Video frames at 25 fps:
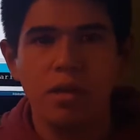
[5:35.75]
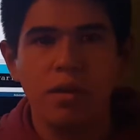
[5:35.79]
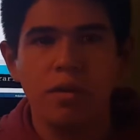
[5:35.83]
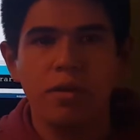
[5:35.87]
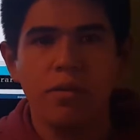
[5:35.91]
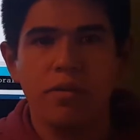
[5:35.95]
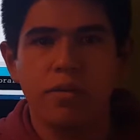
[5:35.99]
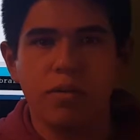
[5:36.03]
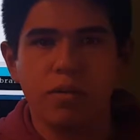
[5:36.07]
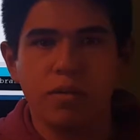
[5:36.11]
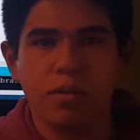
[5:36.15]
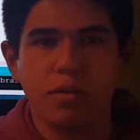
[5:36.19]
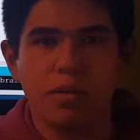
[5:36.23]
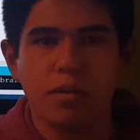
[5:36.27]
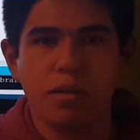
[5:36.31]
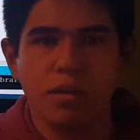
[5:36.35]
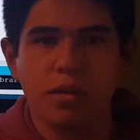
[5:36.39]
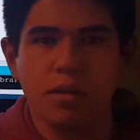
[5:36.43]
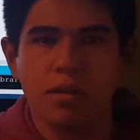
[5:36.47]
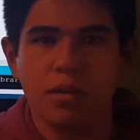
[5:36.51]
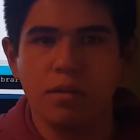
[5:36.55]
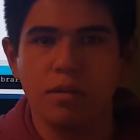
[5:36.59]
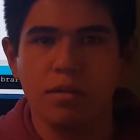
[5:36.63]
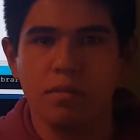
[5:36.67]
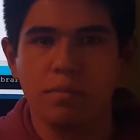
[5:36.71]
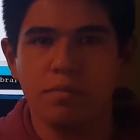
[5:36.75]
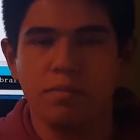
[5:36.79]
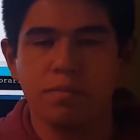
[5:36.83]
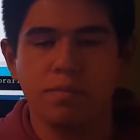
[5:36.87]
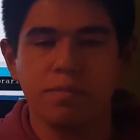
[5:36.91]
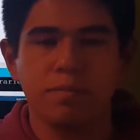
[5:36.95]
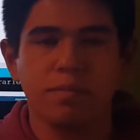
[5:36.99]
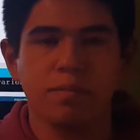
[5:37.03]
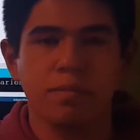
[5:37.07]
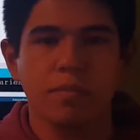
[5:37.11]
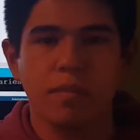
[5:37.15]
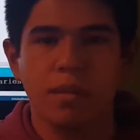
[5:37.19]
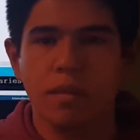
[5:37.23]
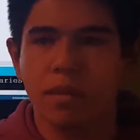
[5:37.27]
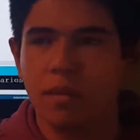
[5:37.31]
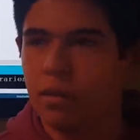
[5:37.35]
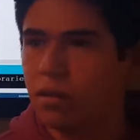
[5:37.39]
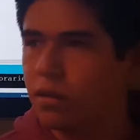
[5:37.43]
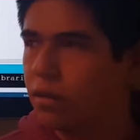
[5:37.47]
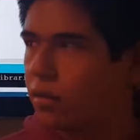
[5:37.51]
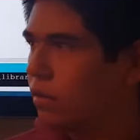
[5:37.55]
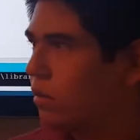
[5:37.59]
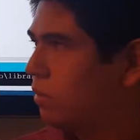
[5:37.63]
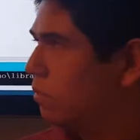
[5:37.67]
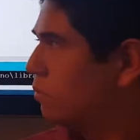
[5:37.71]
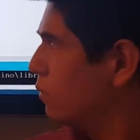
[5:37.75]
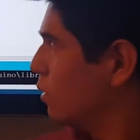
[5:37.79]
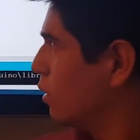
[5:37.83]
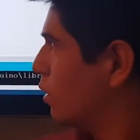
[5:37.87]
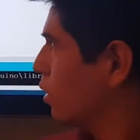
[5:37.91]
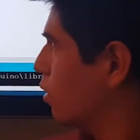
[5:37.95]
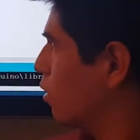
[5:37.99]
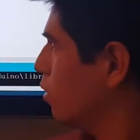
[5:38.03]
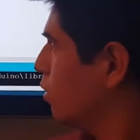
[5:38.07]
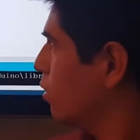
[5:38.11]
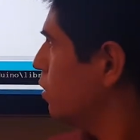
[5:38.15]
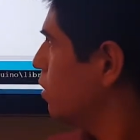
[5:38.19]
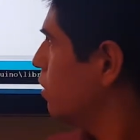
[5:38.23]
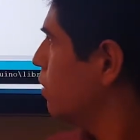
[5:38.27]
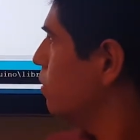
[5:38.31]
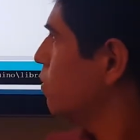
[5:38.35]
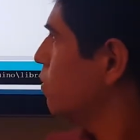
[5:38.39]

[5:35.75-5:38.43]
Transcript: for the encoder.